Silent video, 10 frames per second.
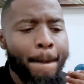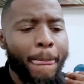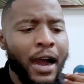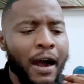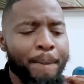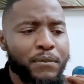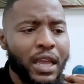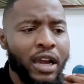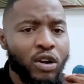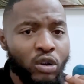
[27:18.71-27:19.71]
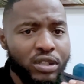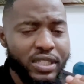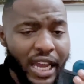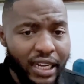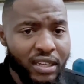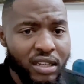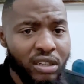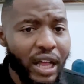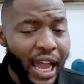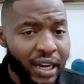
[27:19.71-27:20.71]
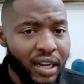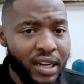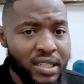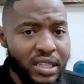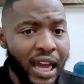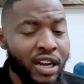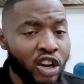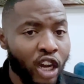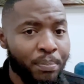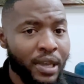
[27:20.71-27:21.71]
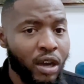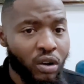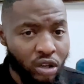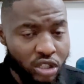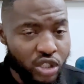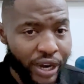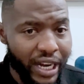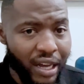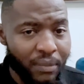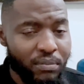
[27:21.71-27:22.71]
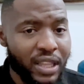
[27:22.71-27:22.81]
a good technical analyst and not be a good trader.